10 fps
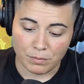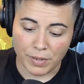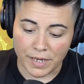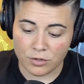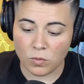
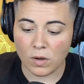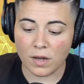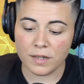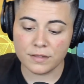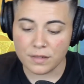Page of
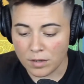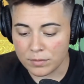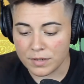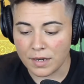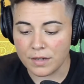Wands
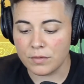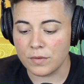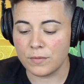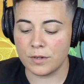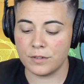comes out in
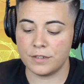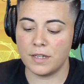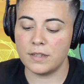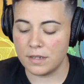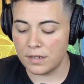reverse,
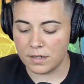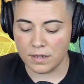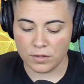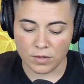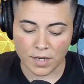and then
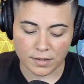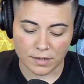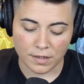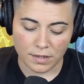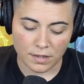you got
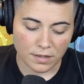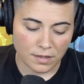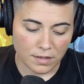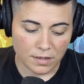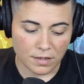the
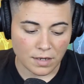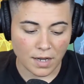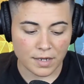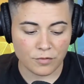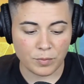
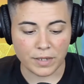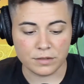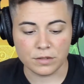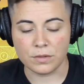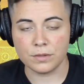9 of
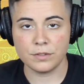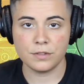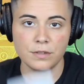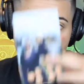Pentacles.